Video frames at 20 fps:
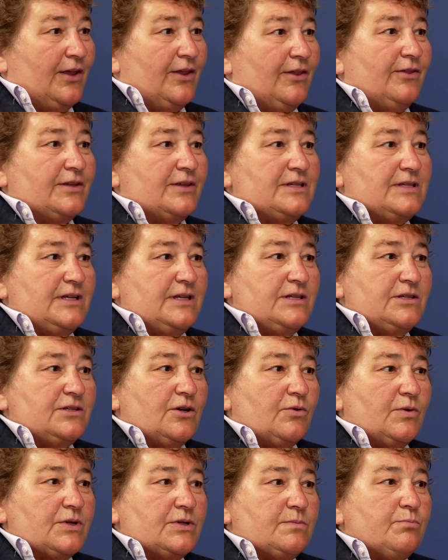the
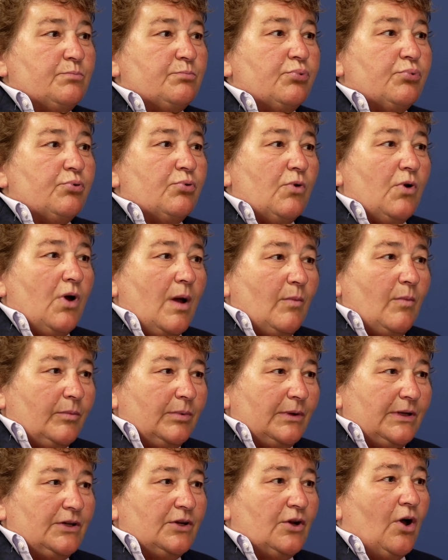CISO is
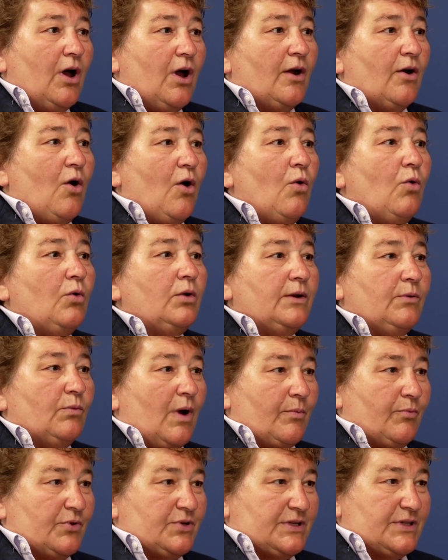probably not wholly
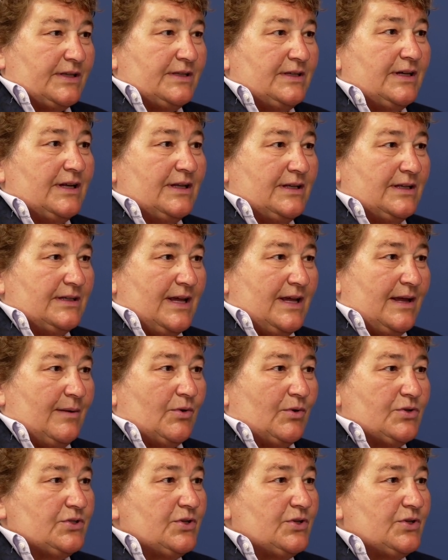represented at the table.